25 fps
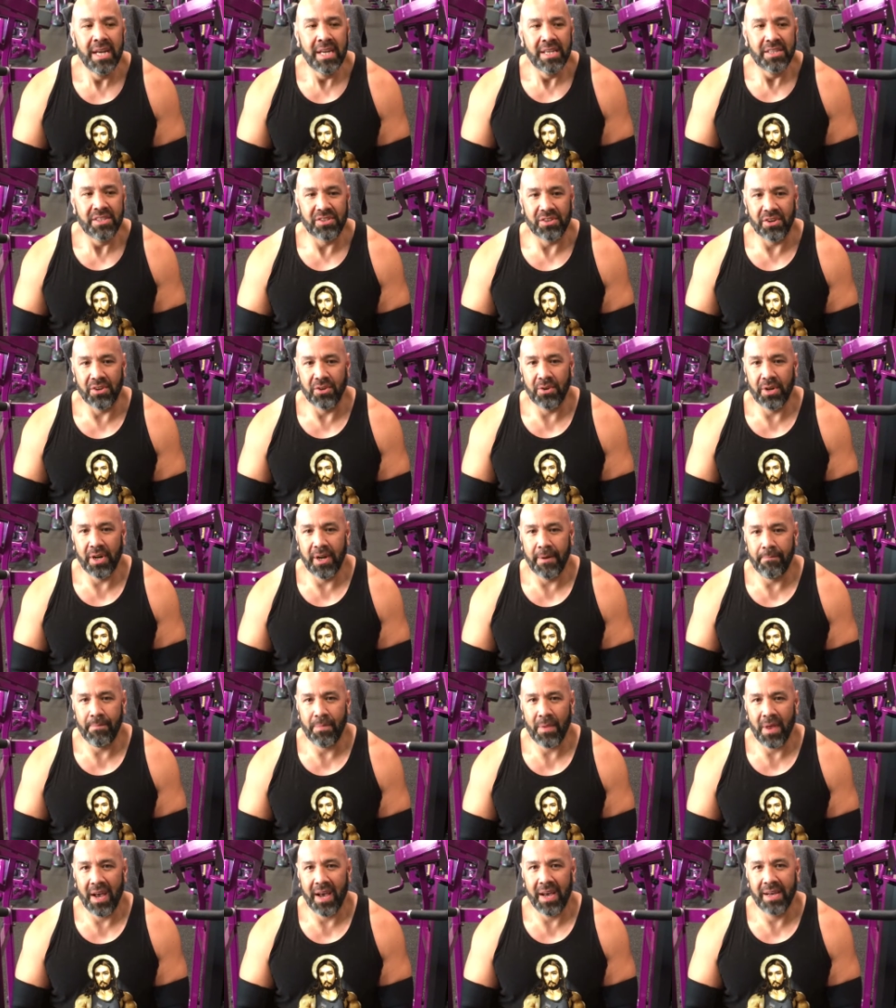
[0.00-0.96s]
So
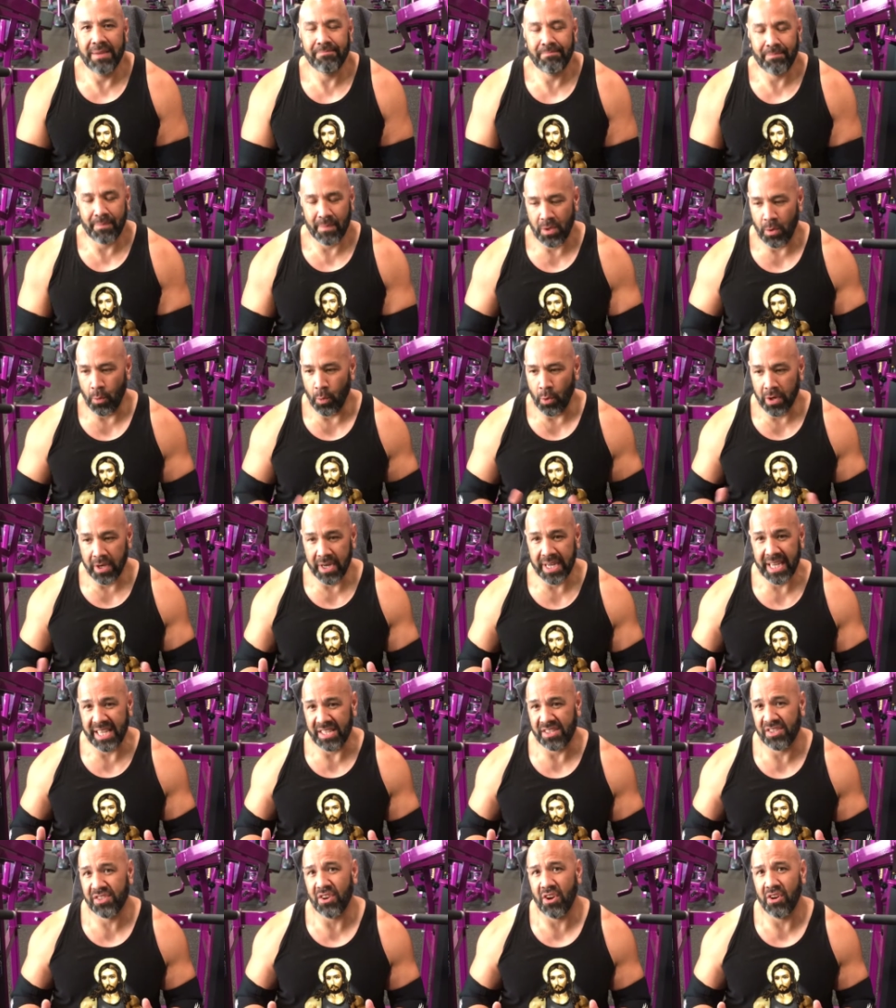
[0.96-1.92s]
we're going to
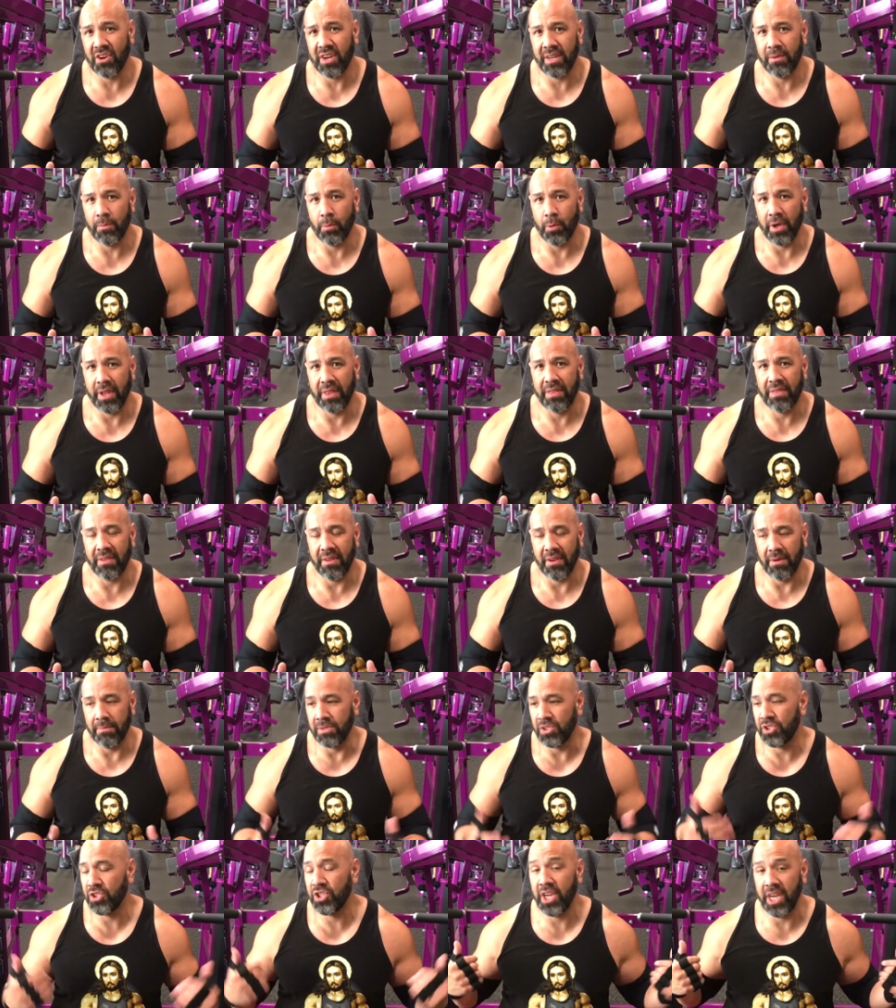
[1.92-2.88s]
get started with a
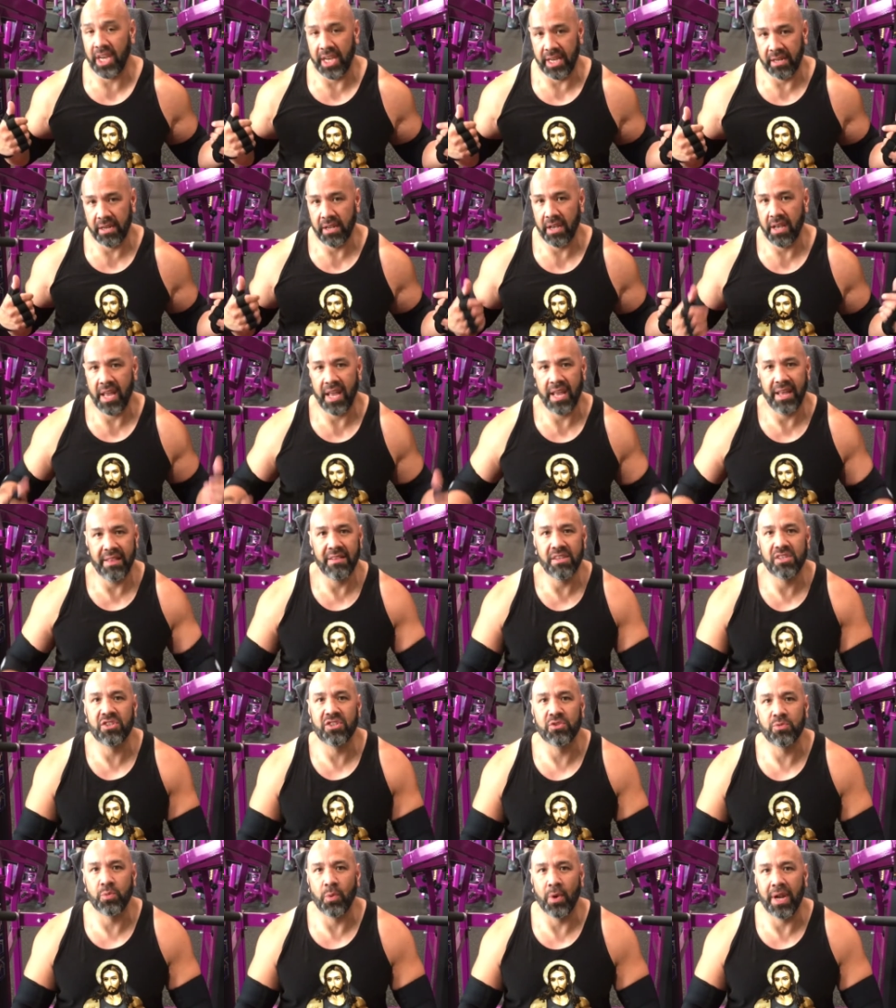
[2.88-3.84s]
machine, and
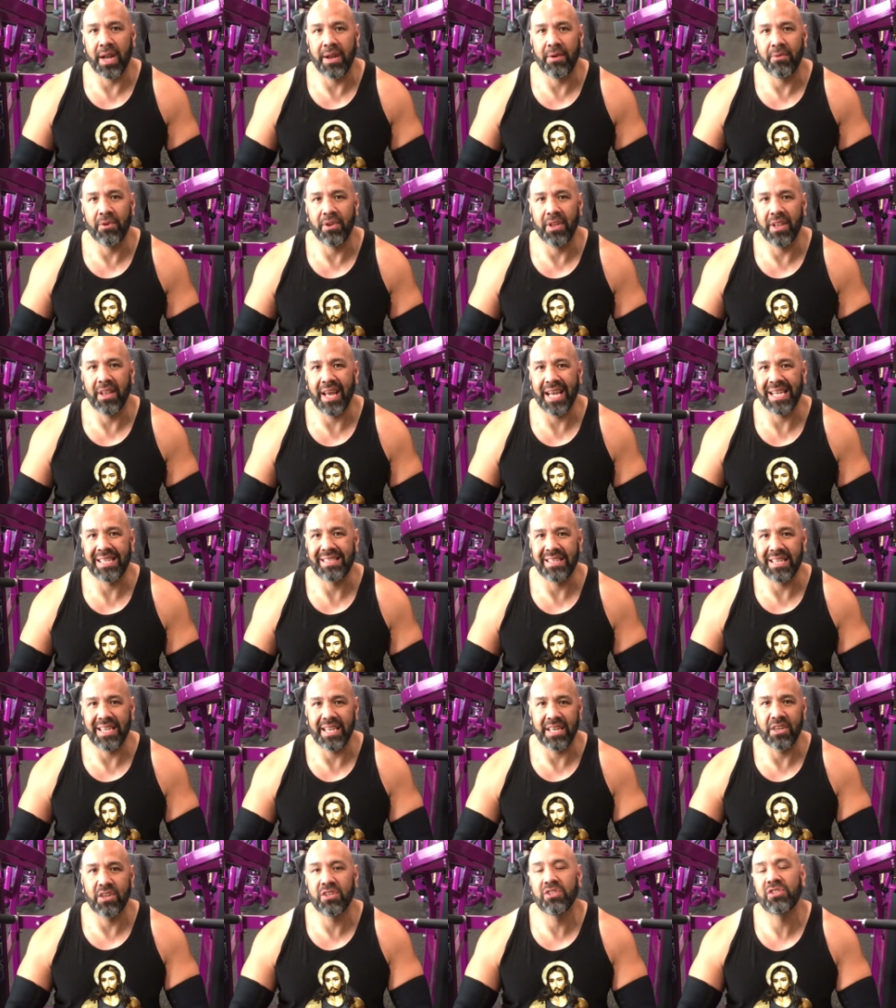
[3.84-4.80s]
this is one I really like to
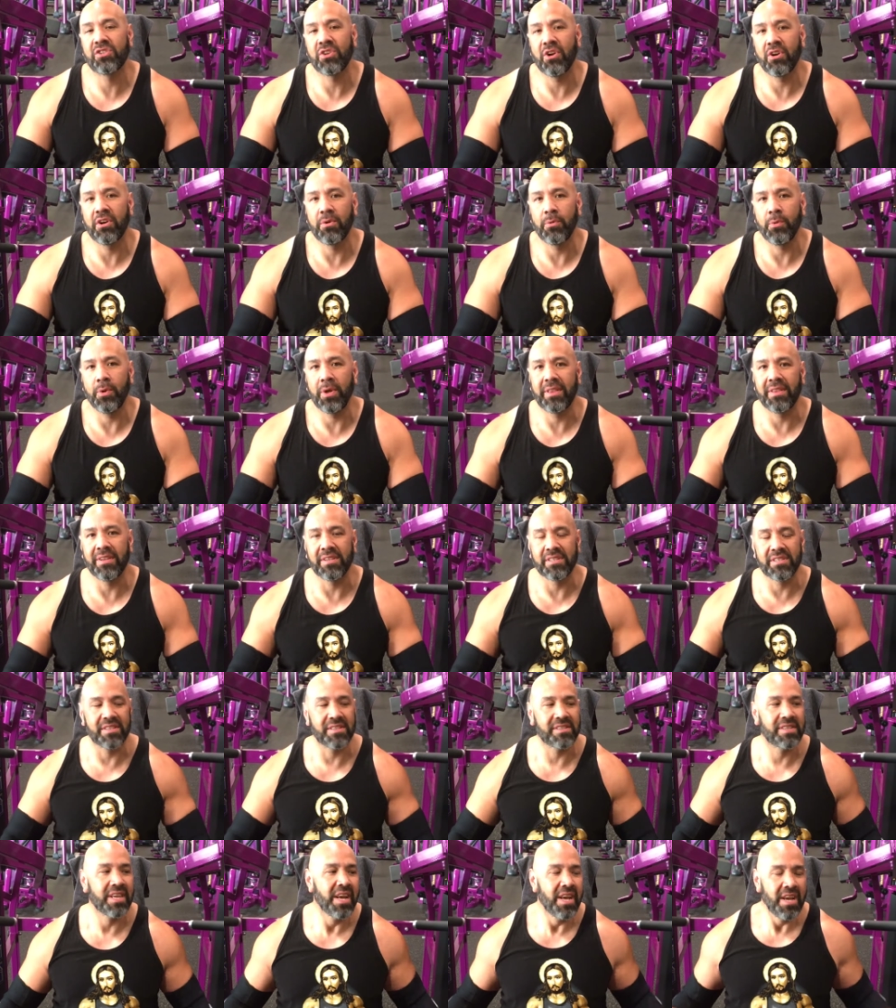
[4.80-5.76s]
get started with. This
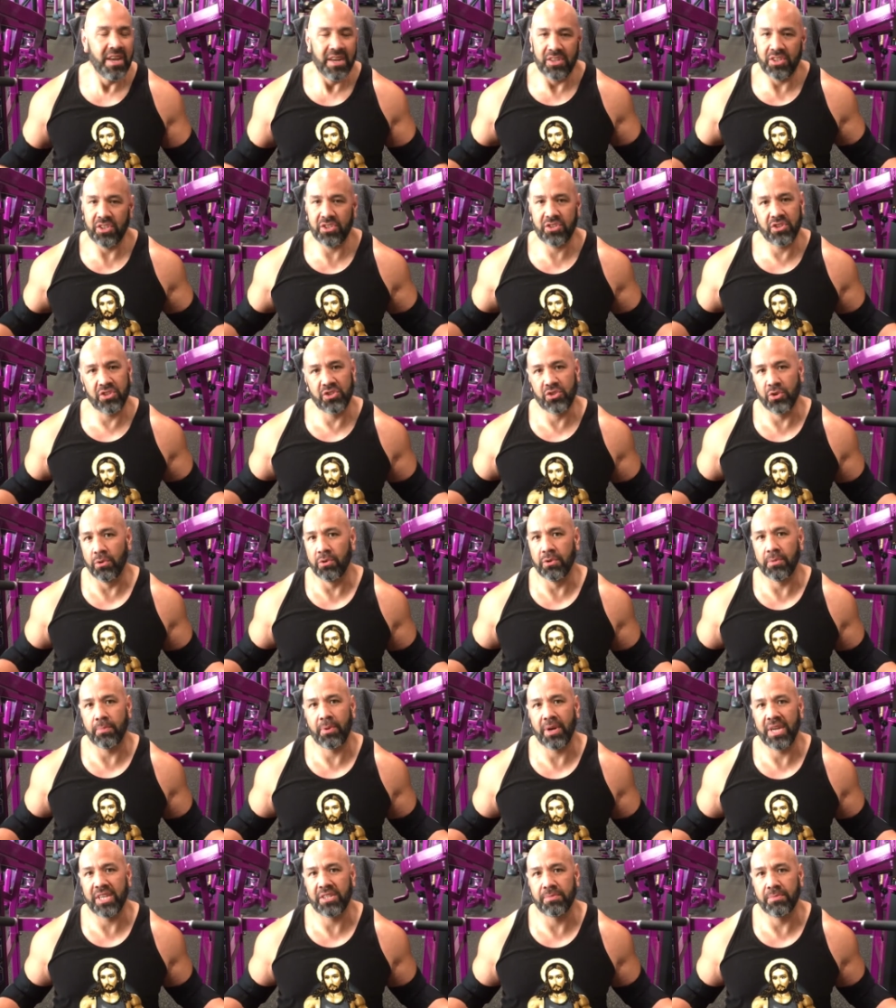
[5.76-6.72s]
is just a
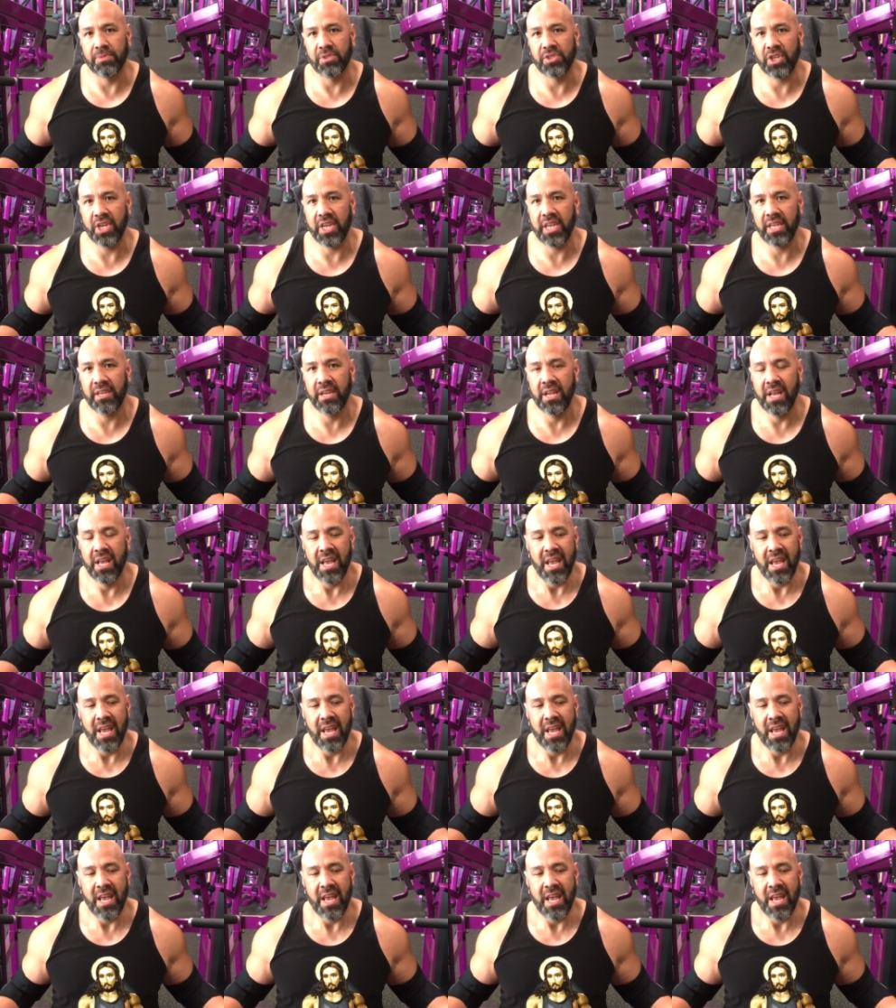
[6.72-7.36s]
shoulder press machine,